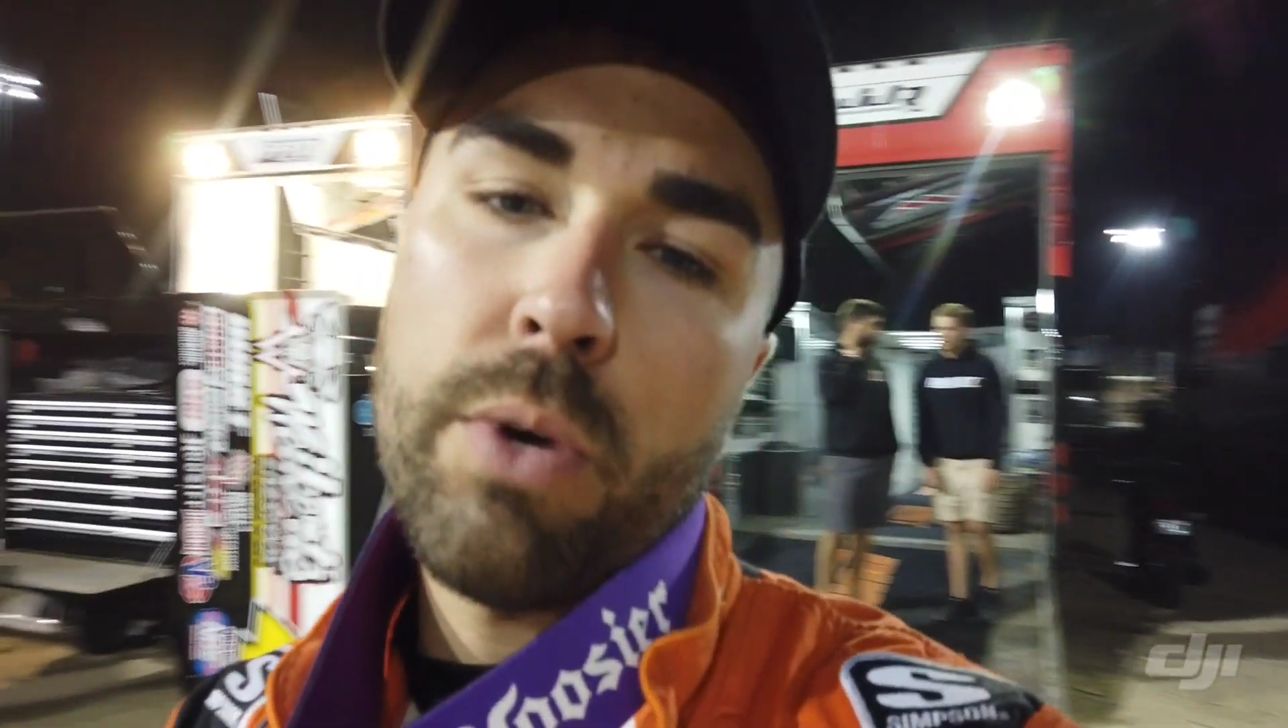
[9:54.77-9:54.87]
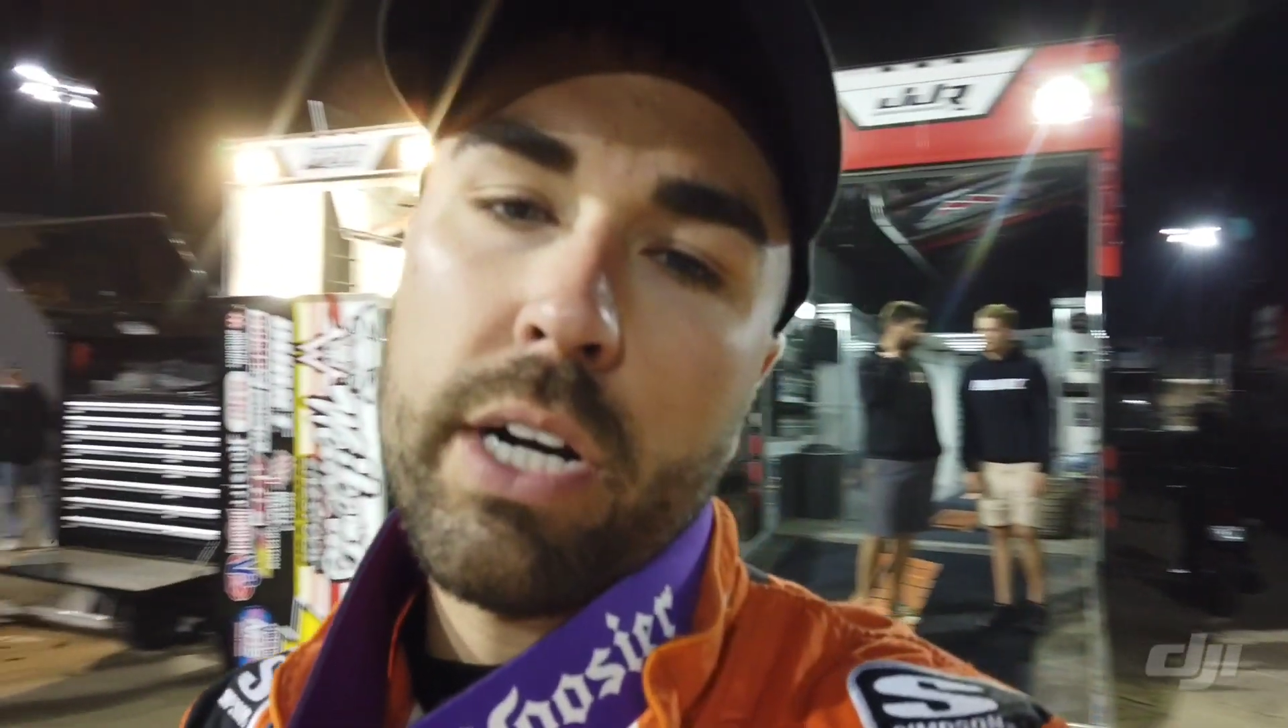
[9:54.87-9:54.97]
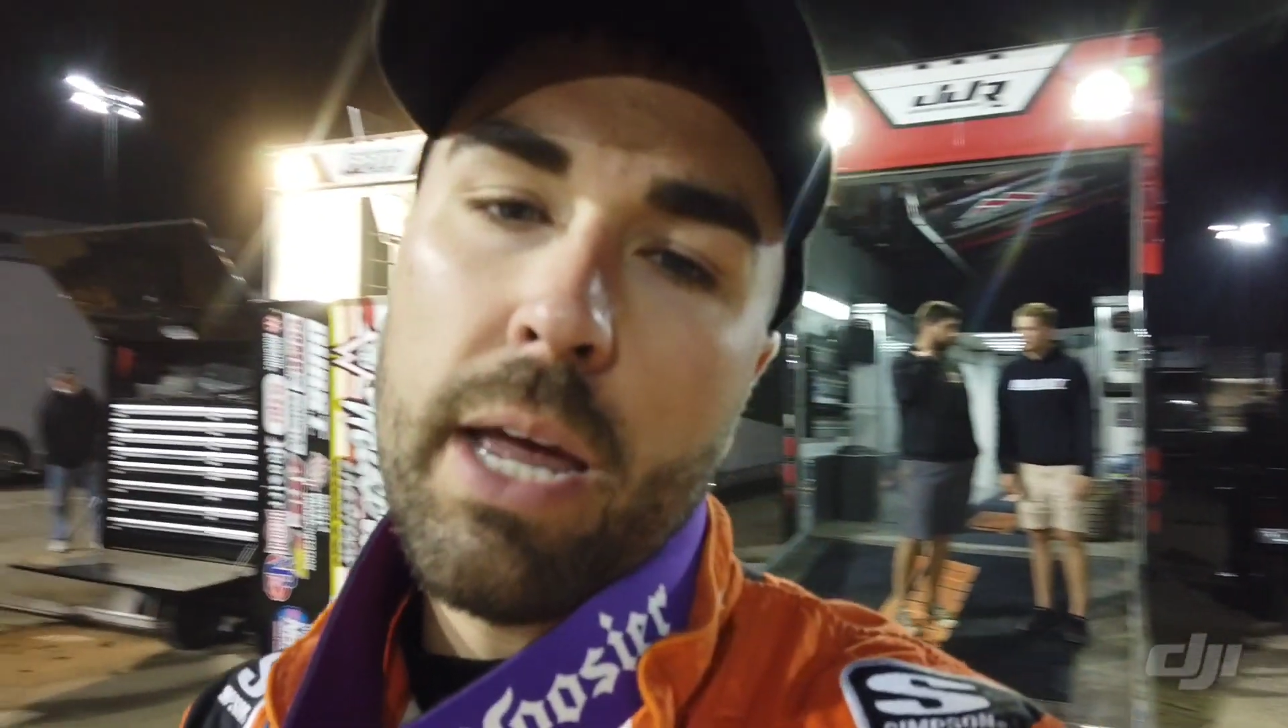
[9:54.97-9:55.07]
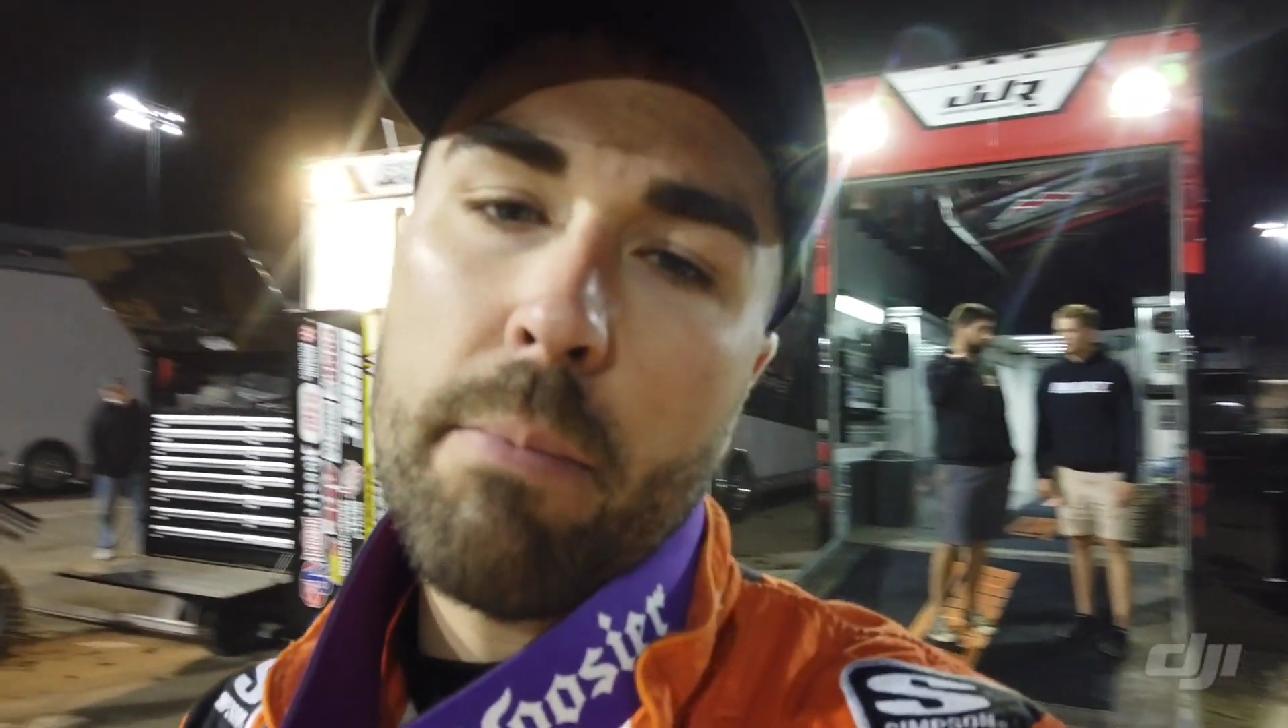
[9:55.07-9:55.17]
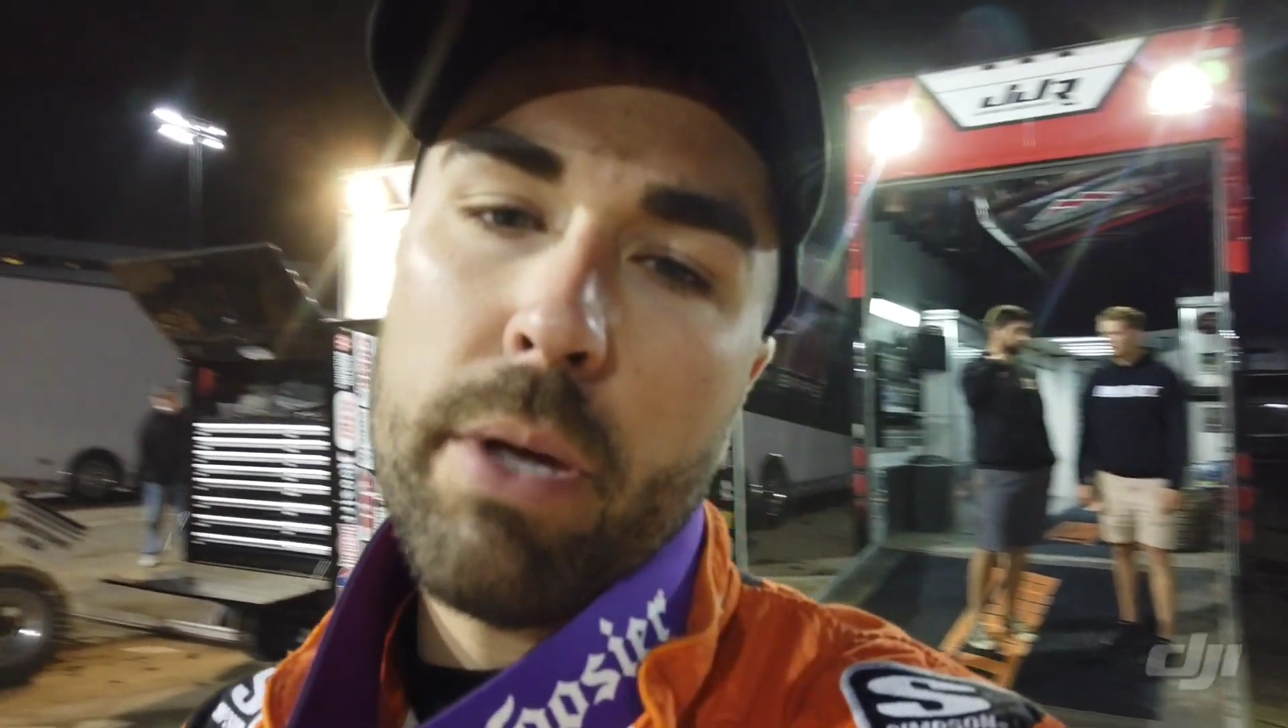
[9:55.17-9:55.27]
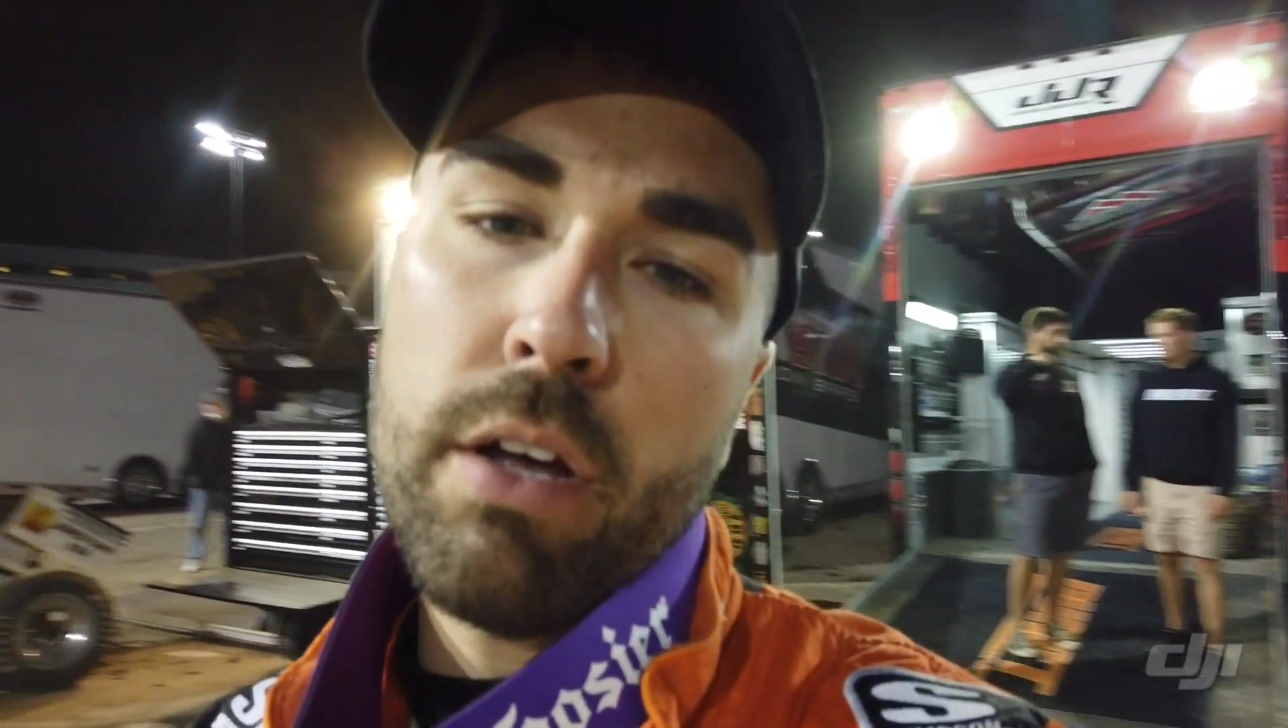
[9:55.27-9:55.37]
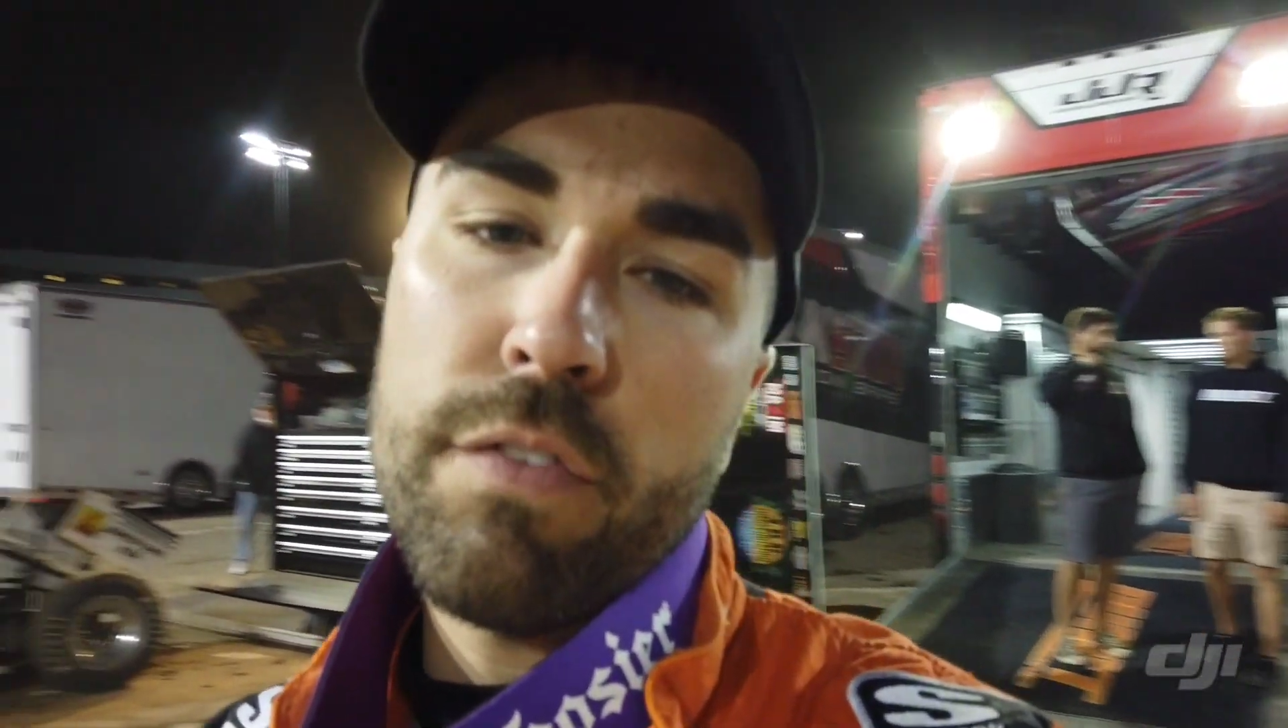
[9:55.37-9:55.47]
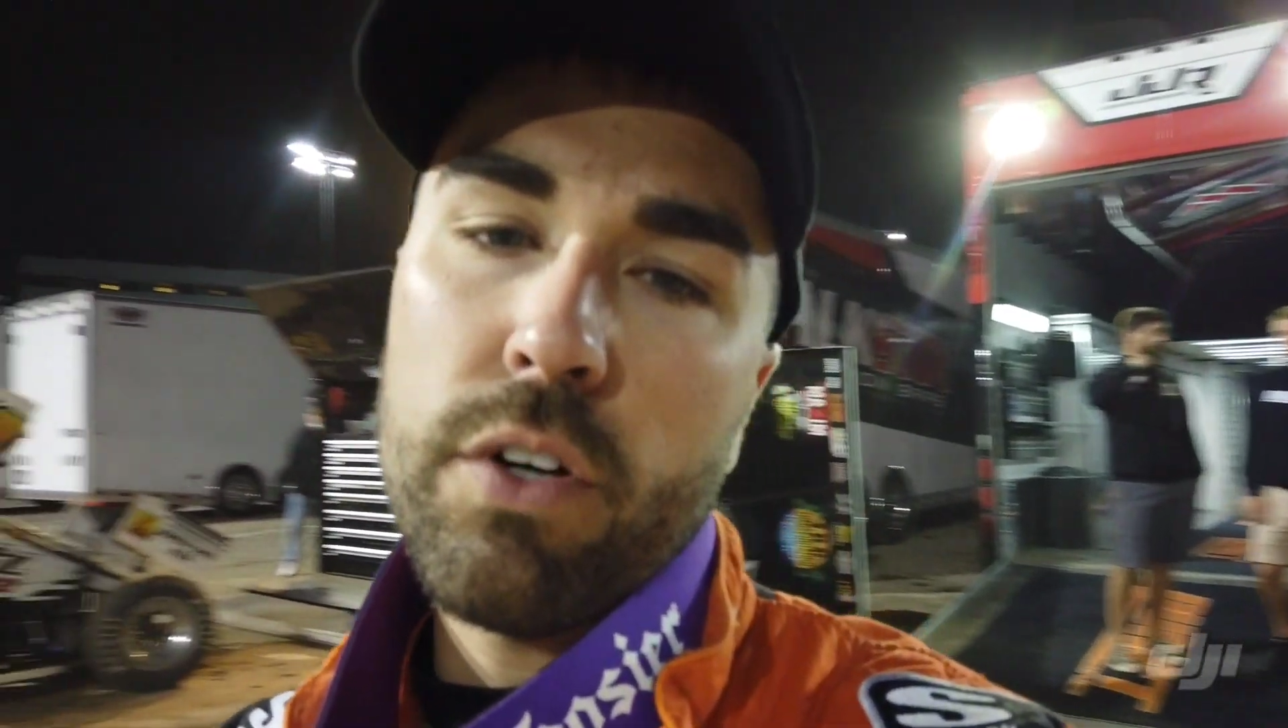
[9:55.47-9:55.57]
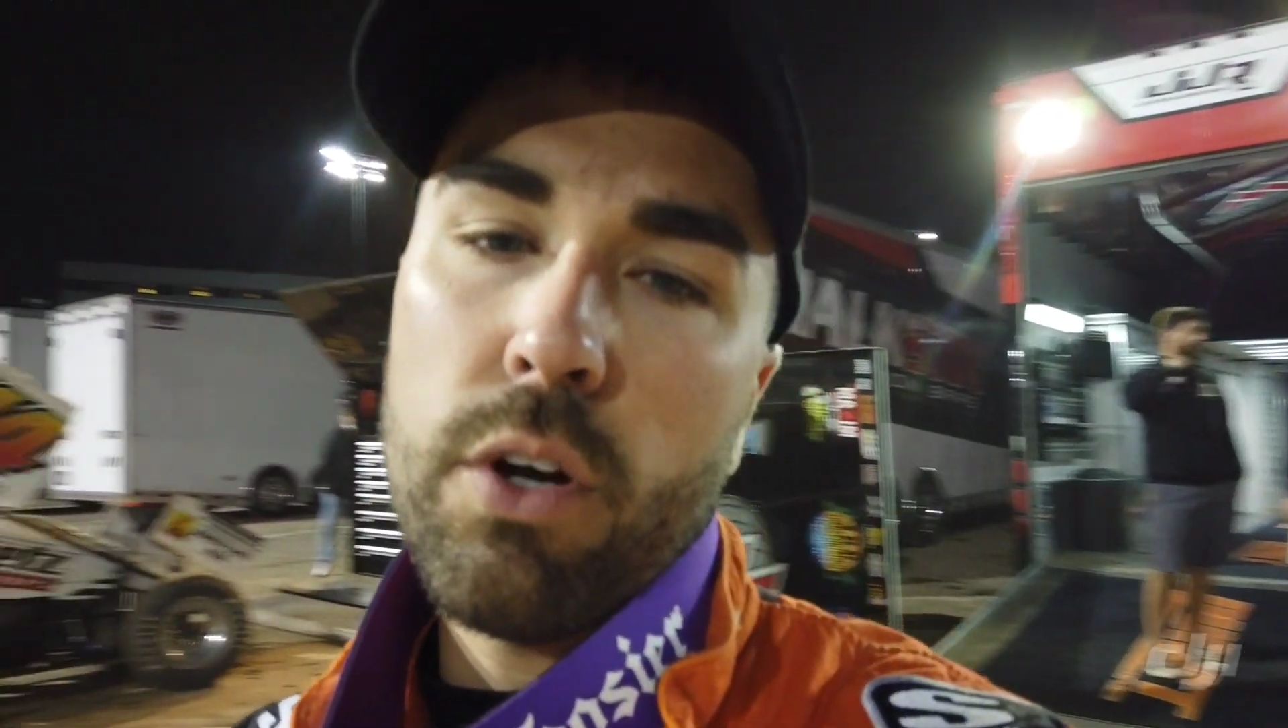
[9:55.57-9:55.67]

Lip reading: ring that bell for